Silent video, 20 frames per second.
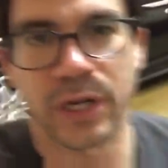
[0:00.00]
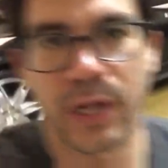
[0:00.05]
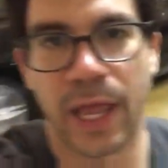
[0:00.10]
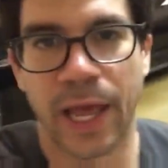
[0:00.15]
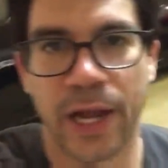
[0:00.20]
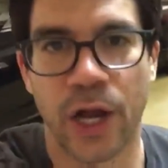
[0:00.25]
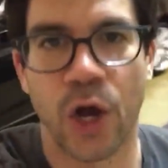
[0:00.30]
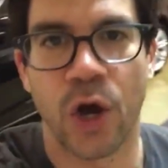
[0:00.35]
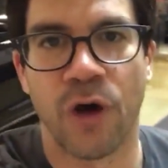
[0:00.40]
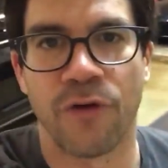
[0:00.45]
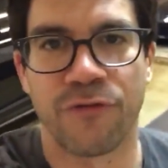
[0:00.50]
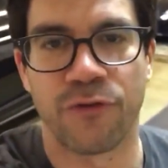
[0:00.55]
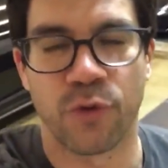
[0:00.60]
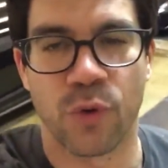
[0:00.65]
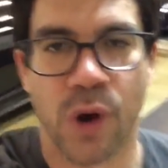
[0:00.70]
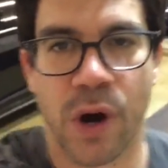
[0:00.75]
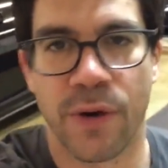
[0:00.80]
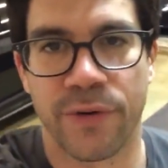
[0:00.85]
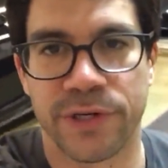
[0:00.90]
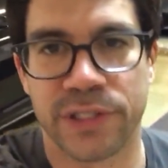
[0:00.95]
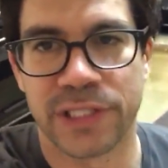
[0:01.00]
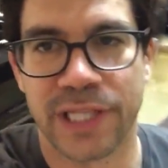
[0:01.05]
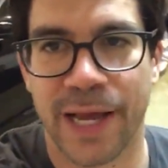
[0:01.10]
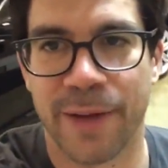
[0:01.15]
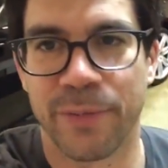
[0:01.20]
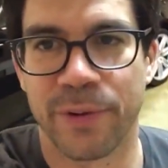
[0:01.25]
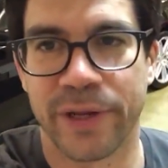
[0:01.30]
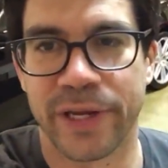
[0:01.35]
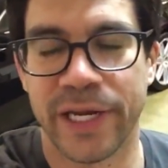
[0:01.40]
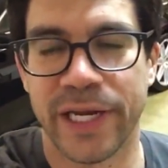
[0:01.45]
They're like, oh, Ferraris,
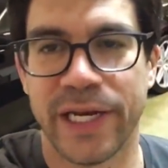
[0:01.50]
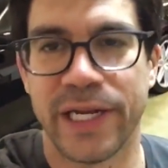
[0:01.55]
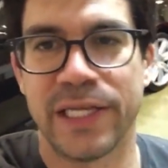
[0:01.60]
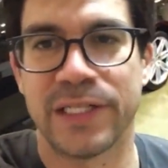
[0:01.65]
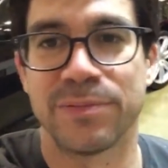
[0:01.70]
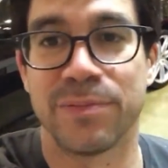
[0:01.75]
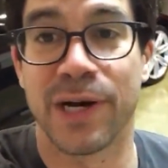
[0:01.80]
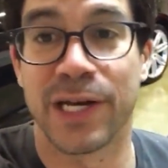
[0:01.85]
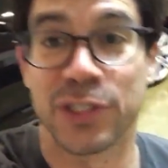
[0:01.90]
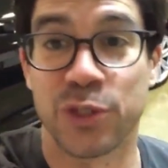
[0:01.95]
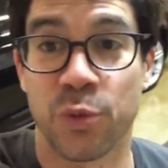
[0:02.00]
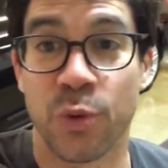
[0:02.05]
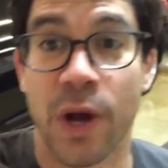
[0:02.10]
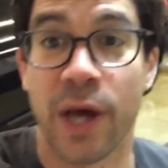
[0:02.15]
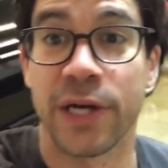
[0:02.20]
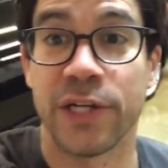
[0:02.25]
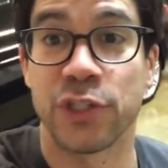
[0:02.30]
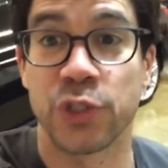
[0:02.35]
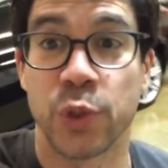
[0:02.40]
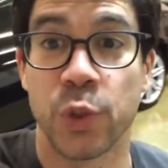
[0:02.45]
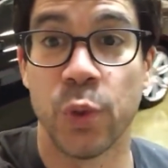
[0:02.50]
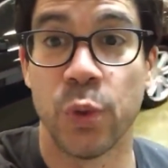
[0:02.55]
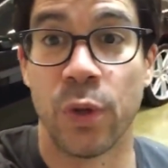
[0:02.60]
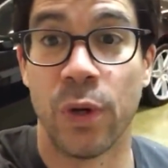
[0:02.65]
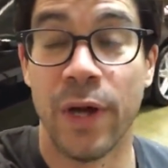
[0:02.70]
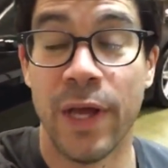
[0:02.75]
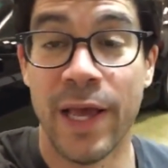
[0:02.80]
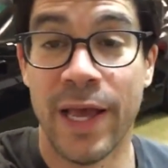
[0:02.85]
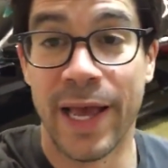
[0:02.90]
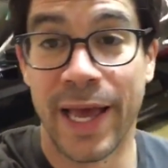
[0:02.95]
Lamborghinis, Maseratis,
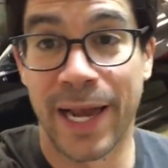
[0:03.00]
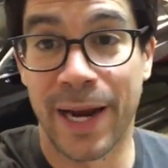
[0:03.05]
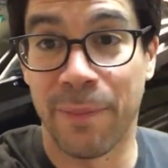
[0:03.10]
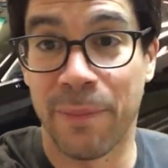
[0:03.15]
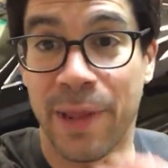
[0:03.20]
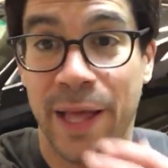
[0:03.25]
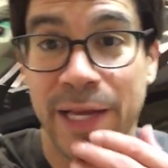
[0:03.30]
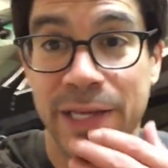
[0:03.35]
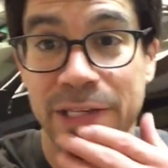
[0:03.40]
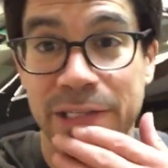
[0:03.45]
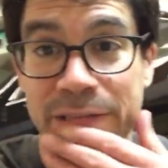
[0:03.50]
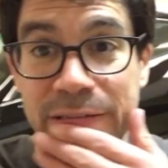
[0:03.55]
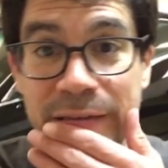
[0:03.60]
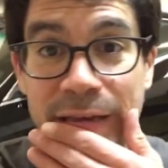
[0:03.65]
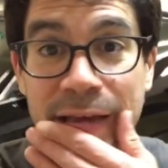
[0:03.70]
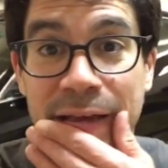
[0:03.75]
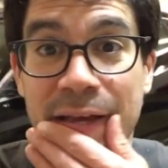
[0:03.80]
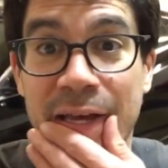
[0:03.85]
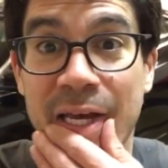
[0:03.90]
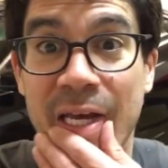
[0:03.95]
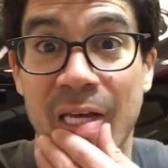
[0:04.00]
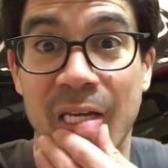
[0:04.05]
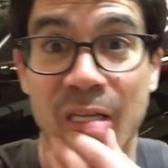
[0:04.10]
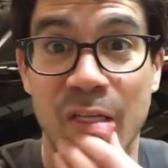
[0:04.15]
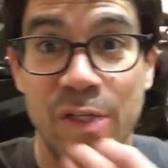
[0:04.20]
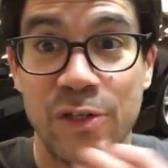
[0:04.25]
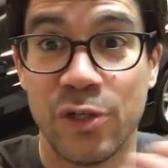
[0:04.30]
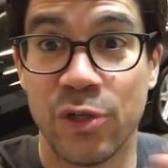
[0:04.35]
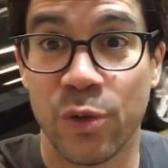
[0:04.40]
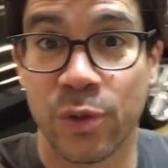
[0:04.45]
cool. And I'm like,
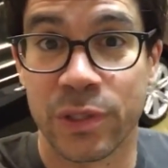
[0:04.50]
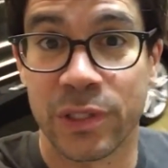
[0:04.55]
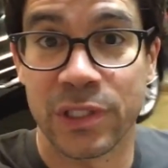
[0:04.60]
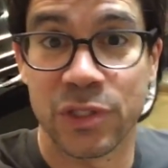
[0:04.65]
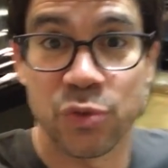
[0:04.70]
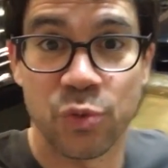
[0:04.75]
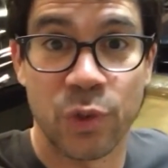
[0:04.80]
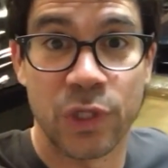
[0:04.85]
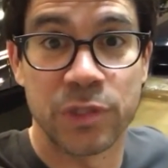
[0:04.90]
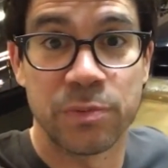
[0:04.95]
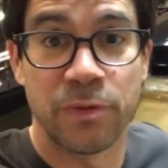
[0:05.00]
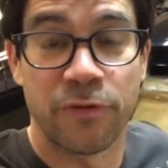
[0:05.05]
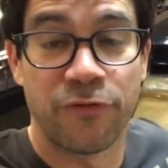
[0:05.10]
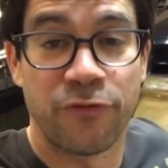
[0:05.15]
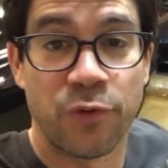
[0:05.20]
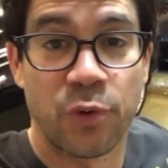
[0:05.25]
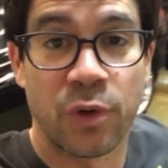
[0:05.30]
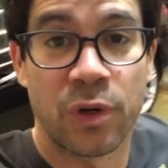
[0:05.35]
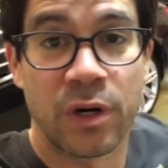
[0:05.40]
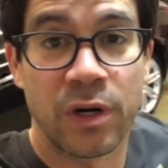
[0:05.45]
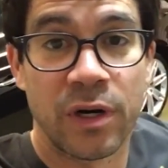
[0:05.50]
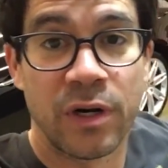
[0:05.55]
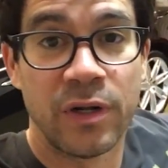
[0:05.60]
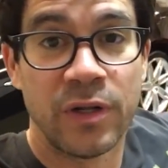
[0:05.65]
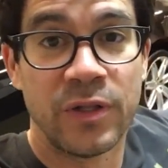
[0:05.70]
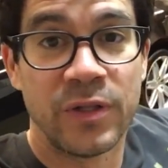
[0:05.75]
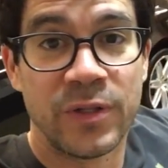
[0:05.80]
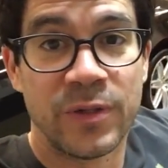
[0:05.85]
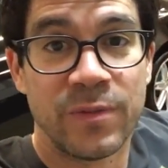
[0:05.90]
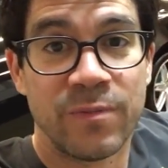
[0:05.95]
hey, you know what this was before?
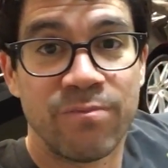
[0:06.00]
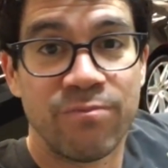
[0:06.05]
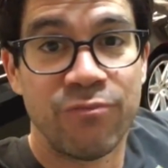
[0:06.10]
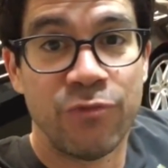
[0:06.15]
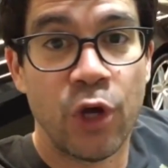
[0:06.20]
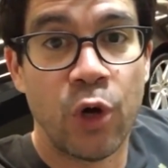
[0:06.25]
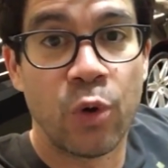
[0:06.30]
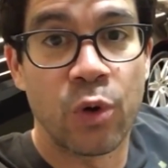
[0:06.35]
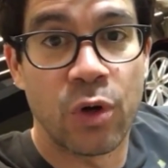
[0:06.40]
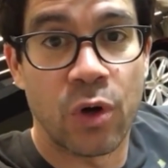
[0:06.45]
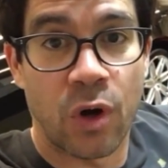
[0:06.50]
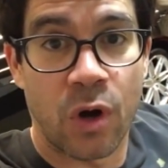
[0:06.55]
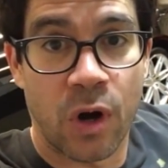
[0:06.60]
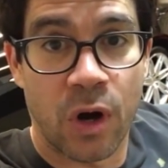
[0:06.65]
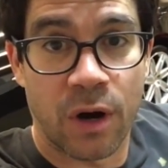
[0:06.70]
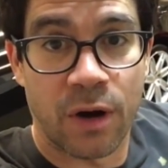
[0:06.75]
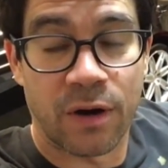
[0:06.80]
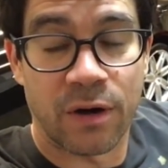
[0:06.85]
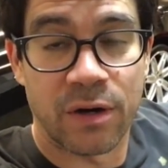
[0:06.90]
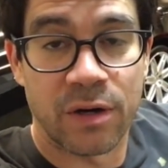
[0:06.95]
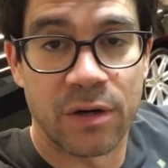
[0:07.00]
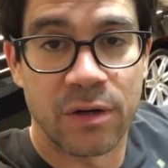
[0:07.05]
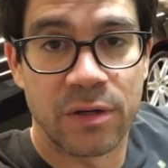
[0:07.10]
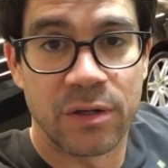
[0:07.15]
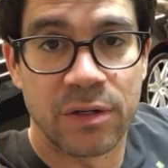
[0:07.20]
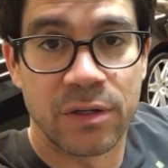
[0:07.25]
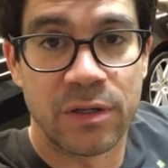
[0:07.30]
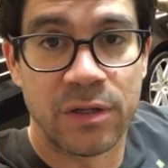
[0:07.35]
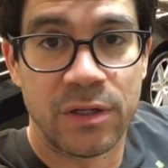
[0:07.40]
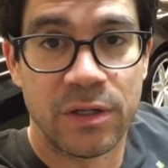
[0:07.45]
No car.
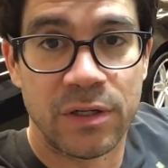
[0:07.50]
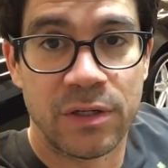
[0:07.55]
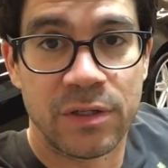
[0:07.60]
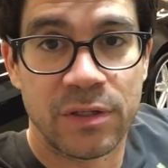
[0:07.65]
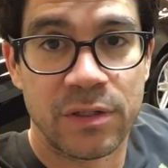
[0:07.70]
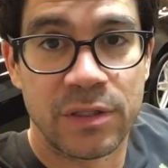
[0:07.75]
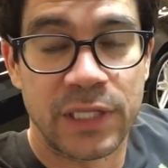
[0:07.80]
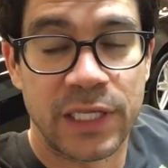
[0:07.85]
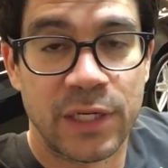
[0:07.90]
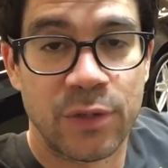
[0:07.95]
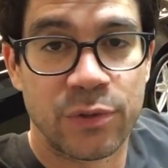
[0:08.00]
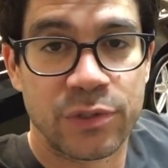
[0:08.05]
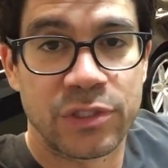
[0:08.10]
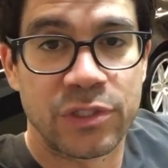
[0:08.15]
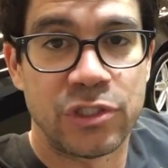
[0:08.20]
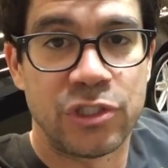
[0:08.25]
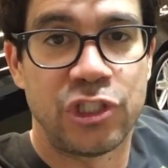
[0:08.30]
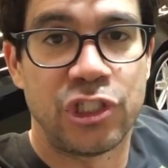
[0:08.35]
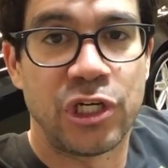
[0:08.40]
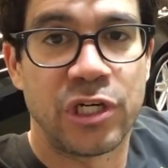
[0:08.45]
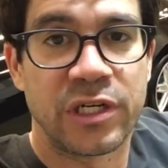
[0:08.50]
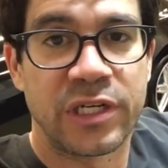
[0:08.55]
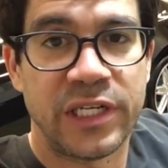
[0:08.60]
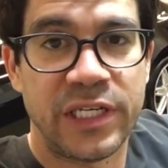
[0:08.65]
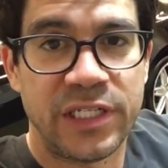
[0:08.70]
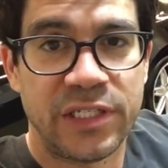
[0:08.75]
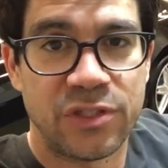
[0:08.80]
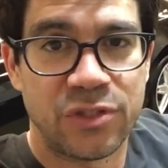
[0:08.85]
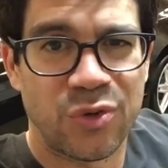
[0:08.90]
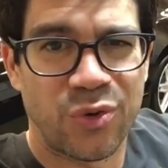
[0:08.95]
Then it was a
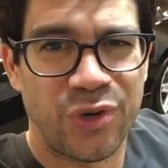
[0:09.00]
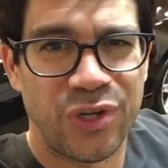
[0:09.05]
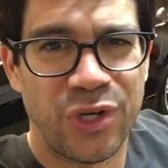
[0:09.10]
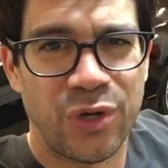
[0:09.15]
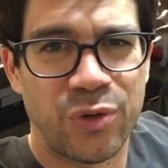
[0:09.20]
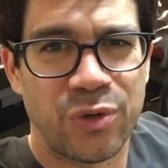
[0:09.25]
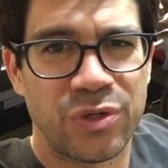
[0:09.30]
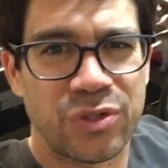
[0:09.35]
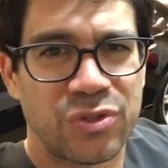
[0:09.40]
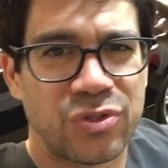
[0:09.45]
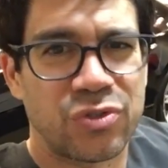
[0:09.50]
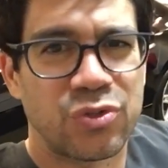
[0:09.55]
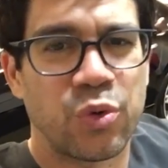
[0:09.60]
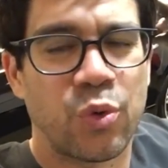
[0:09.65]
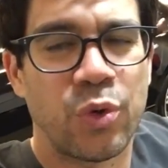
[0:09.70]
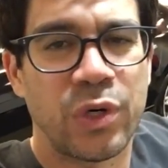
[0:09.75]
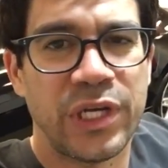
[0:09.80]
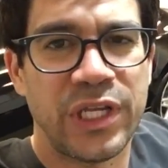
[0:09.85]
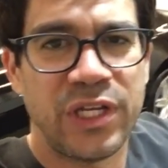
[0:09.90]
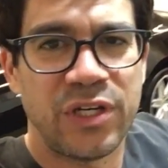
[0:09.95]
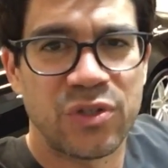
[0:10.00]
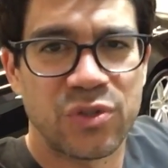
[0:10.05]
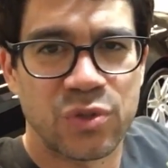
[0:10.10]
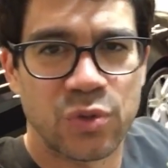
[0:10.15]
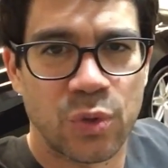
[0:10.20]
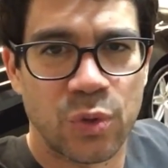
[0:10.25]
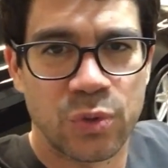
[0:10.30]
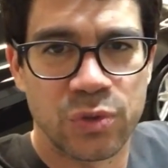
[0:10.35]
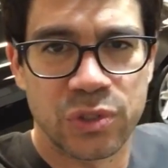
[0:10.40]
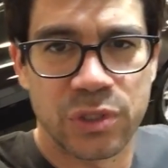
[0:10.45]
junky Toyota 20
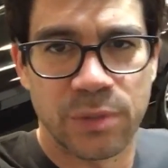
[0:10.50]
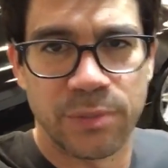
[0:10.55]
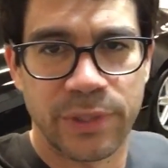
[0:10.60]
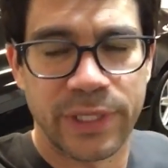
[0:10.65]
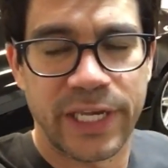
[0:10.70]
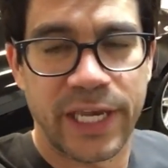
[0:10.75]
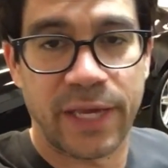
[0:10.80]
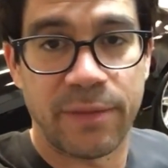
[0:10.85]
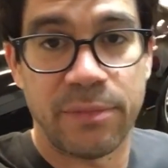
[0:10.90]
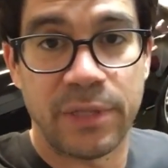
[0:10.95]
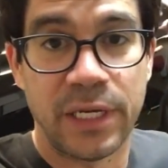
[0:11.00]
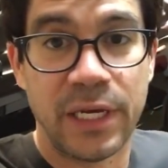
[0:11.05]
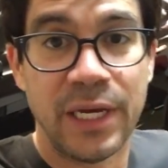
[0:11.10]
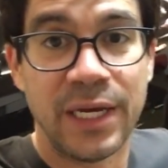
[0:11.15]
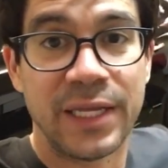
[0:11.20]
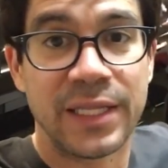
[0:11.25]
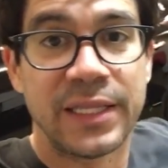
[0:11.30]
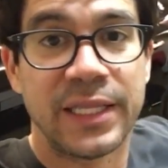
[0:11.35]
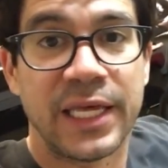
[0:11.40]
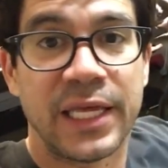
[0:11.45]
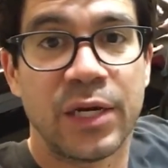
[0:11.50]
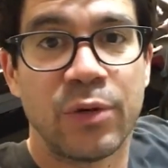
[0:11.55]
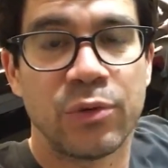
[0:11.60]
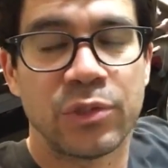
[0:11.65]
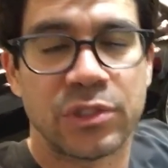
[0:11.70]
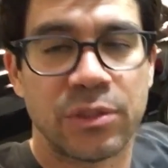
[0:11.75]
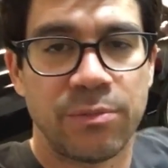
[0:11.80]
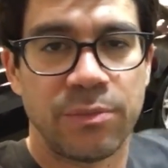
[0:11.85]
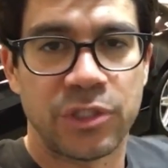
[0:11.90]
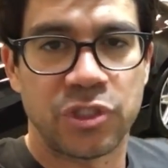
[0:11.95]
years old someone gave me. Then it
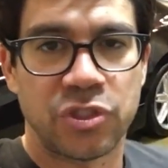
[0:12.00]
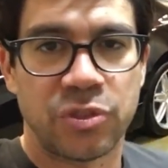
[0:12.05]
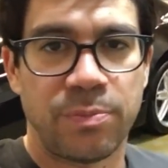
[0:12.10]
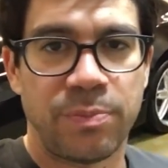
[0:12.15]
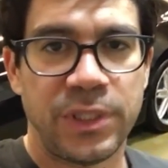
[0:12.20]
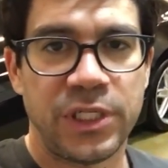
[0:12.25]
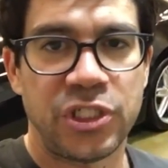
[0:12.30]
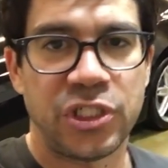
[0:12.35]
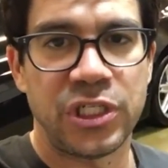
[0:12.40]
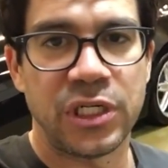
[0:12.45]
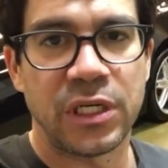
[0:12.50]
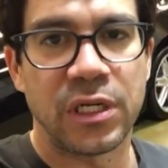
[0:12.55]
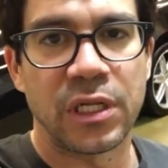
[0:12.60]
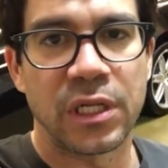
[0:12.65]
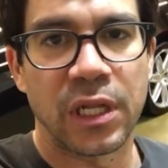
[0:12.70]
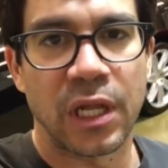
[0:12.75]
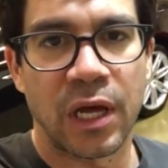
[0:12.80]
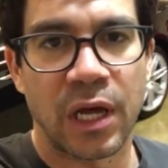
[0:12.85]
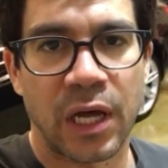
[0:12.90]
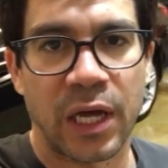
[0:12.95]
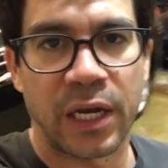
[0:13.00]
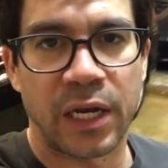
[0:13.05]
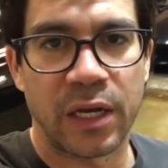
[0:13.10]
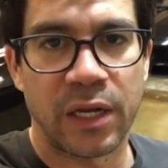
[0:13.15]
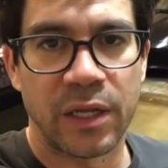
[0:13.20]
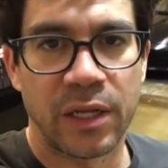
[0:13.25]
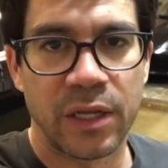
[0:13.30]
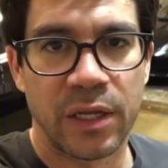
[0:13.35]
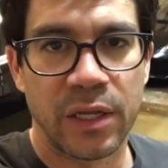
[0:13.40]
was a Mitsubishi Galant.